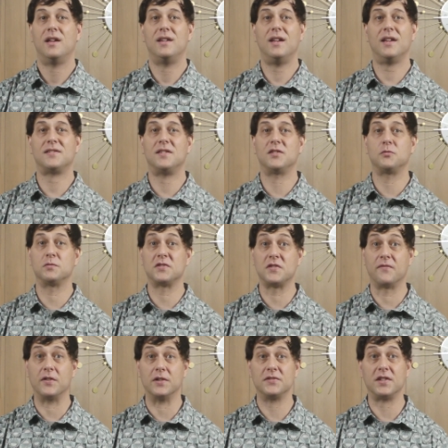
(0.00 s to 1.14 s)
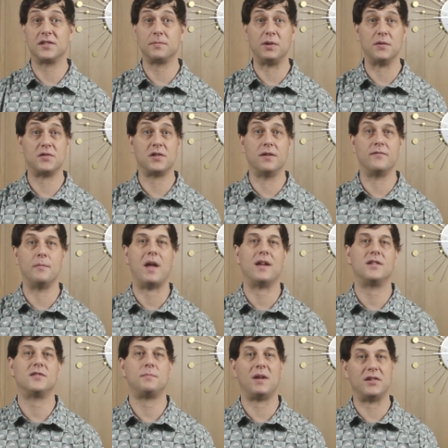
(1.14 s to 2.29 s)
Yes, this was the first explosion of a
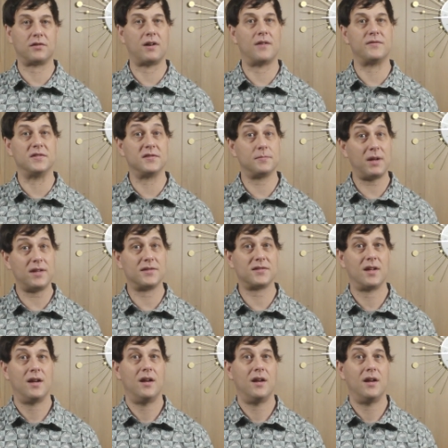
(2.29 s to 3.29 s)
manned spacecraft in space.